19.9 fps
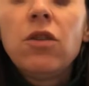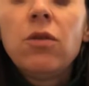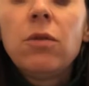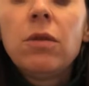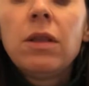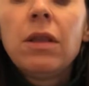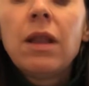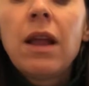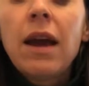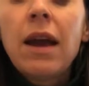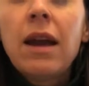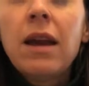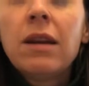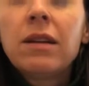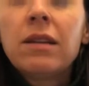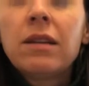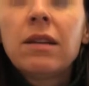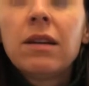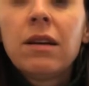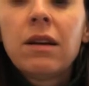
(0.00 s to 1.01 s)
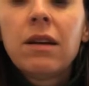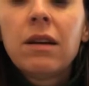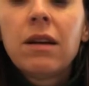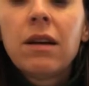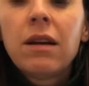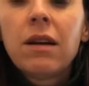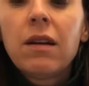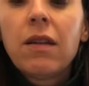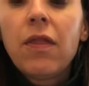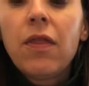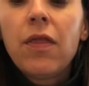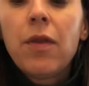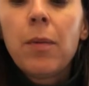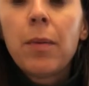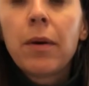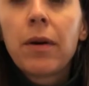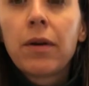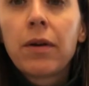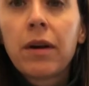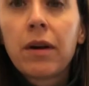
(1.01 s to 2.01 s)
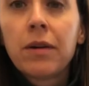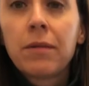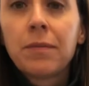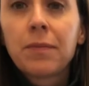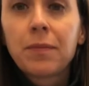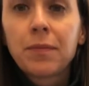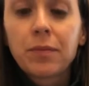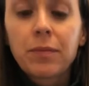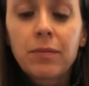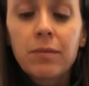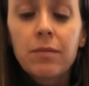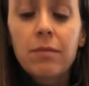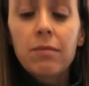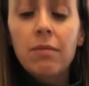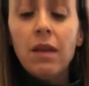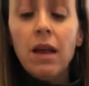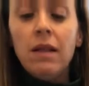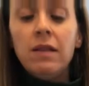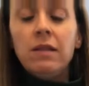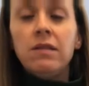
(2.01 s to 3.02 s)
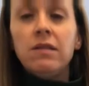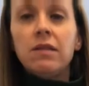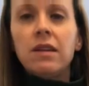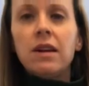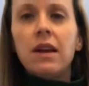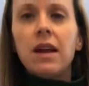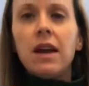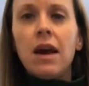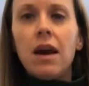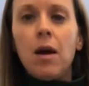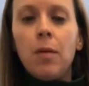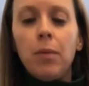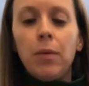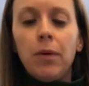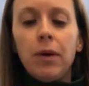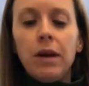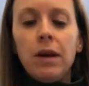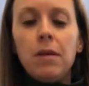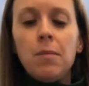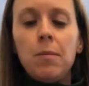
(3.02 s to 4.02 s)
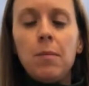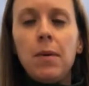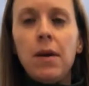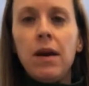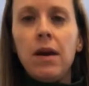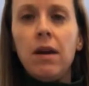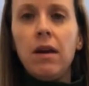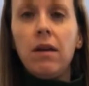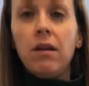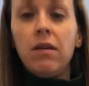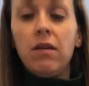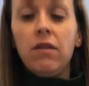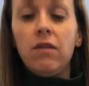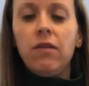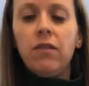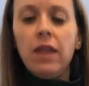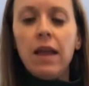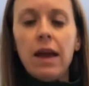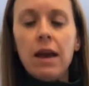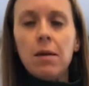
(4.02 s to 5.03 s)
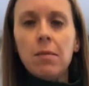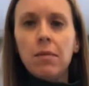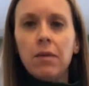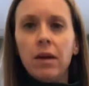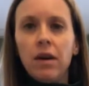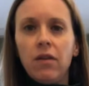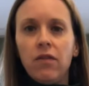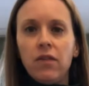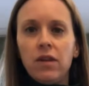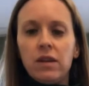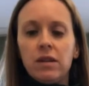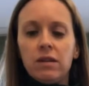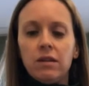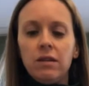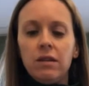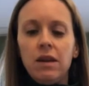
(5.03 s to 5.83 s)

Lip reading: light the burner, and this is gonna get a pretty big flame if it,